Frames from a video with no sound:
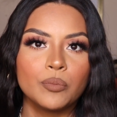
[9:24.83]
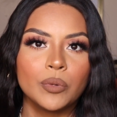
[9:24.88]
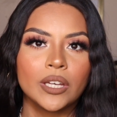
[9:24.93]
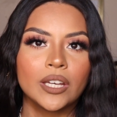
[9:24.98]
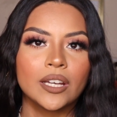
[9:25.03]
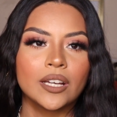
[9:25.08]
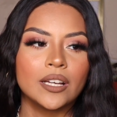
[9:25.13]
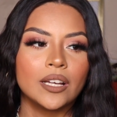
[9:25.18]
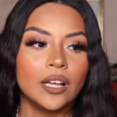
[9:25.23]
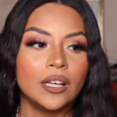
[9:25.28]

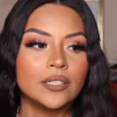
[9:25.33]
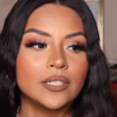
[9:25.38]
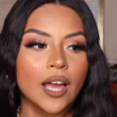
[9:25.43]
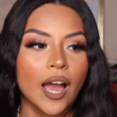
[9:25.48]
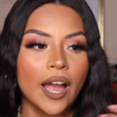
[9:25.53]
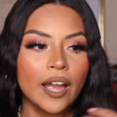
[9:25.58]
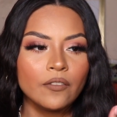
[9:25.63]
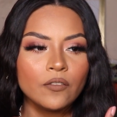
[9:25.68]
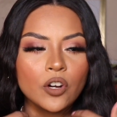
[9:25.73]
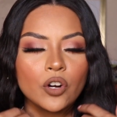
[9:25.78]
because
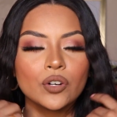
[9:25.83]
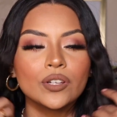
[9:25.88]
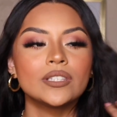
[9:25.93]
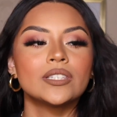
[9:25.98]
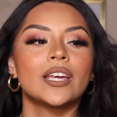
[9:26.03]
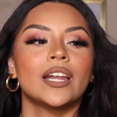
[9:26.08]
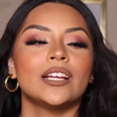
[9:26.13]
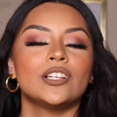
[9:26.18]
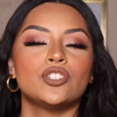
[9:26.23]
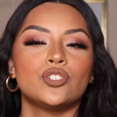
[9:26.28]
I've noticed
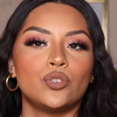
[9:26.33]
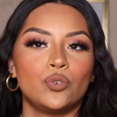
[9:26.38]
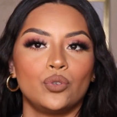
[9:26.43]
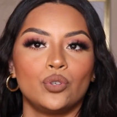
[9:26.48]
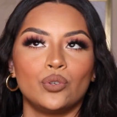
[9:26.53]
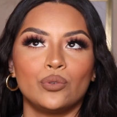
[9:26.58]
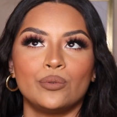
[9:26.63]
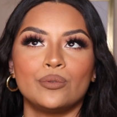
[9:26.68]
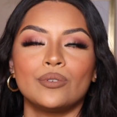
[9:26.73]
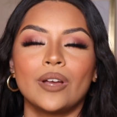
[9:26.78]
that I
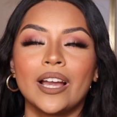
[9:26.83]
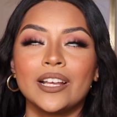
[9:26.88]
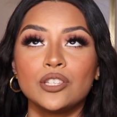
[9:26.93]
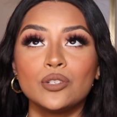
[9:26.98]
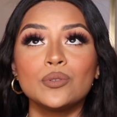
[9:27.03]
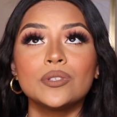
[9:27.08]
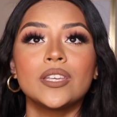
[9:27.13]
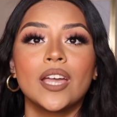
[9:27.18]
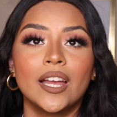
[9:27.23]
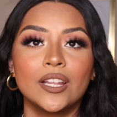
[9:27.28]

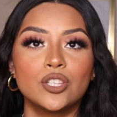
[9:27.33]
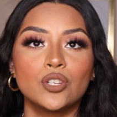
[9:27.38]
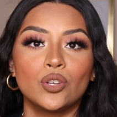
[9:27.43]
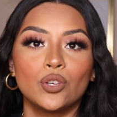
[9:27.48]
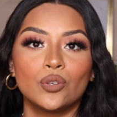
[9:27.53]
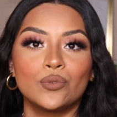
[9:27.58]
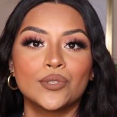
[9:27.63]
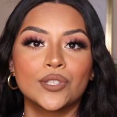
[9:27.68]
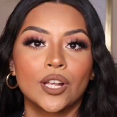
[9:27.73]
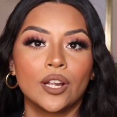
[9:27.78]
do tend to
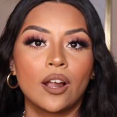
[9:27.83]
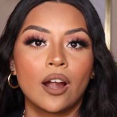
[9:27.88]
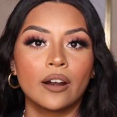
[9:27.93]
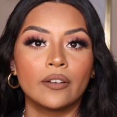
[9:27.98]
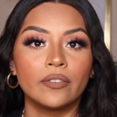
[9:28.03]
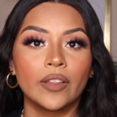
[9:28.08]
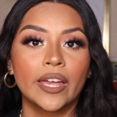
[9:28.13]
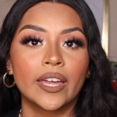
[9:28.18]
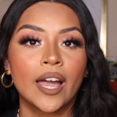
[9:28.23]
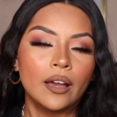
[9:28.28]
use a lot
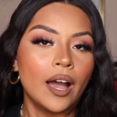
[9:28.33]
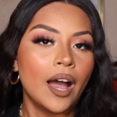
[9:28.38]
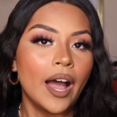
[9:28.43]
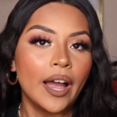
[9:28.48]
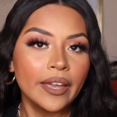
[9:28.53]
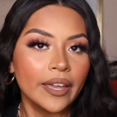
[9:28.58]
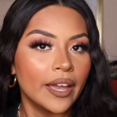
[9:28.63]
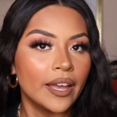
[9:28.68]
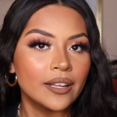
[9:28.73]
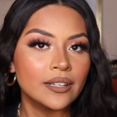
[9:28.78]
of like
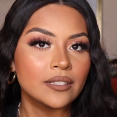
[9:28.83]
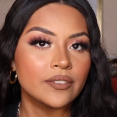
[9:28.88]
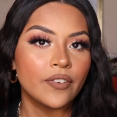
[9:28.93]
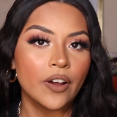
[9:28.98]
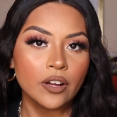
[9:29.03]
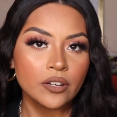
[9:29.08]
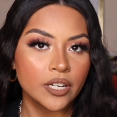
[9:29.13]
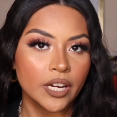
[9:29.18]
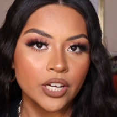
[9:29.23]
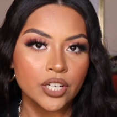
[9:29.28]
high-end
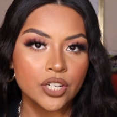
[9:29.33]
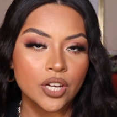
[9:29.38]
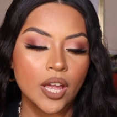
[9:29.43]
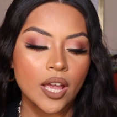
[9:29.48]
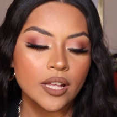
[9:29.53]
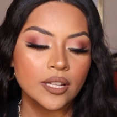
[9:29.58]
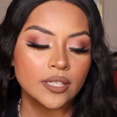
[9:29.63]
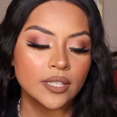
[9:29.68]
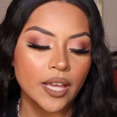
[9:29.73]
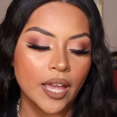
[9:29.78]

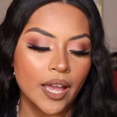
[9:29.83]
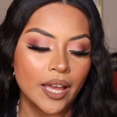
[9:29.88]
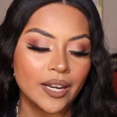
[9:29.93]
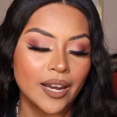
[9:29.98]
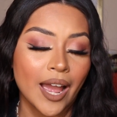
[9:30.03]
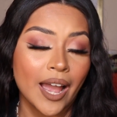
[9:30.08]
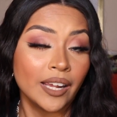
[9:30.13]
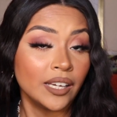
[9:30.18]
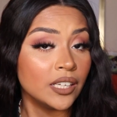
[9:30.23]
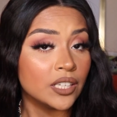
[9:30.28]
foundations,
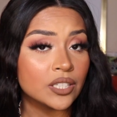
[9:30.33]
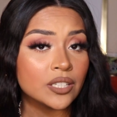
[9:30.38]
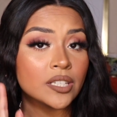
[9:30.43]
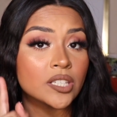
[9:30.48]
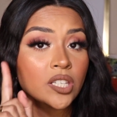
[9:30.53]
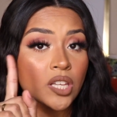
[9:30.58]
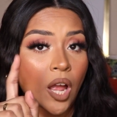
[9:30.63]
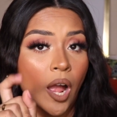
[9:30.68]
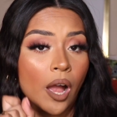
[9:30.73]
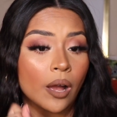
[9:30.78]
and I need to
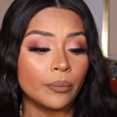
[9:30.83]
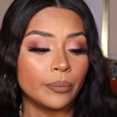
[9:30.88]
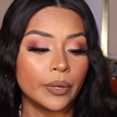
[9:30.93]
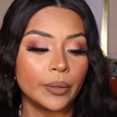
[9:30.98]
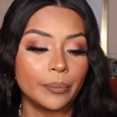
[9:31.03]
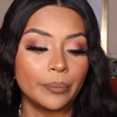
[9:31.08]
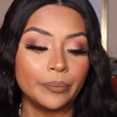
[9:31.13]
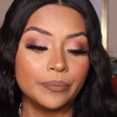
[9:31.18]
stop.